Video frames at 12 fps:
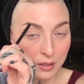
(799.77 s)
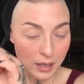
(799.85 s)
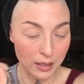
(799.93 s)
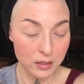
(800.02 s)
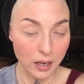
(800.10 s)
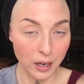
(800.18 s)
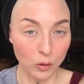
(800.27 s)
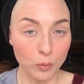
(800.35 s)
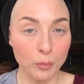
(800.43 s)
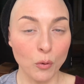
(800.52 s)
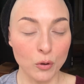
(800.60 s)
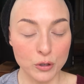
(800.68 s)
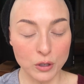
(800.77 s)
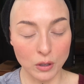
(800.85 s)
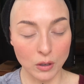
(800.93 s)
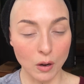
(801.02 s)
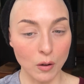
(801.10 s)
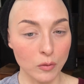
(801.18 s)
that tail
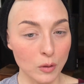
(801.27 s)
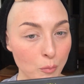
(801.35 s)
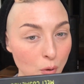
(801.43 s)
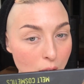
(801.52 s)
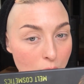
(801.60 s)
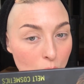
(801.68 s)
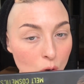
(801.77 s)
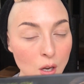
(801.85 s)
portion of the brow